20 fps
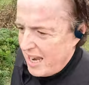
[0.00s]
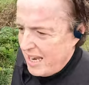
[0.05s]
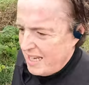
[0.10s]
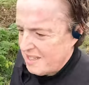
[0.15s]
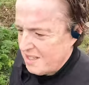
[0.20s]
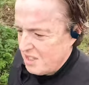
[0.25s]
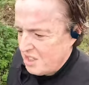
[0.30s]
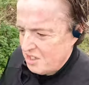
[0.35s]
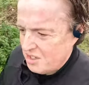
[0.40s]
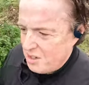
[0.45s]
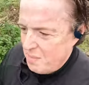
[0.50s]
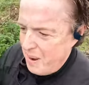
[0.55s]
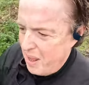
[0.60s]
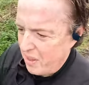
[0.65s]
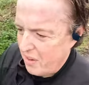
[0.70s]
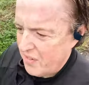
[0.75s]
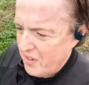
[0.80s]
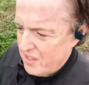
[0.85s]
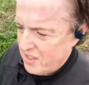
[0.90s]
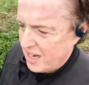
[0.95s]
It isn't just
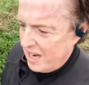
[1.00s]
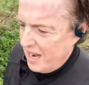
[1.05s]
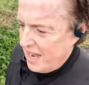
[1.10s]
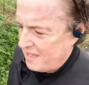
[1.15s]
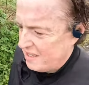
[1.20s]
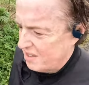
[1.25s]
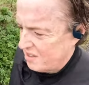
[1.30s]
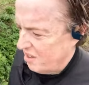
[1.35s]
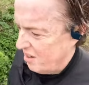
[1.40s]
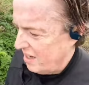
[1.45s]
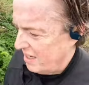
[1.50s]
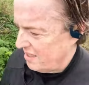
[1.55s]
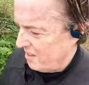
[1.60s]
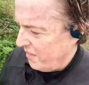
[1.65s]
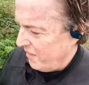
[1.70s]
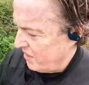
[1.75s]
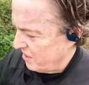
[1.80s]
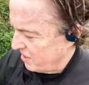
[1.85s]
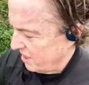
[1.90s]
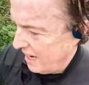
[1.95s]
about the physical exercise,
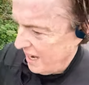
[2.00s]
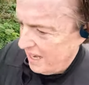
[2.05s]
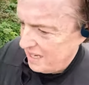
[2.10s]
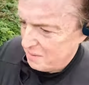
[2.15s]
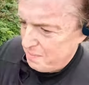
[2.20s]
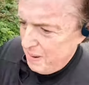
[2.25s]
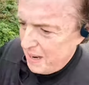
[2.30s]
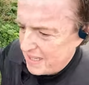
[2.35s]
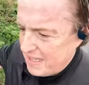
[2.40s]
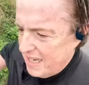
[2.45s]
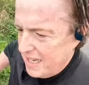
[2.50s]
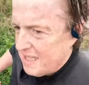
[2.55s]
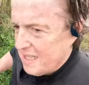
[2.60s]
the physical aspect.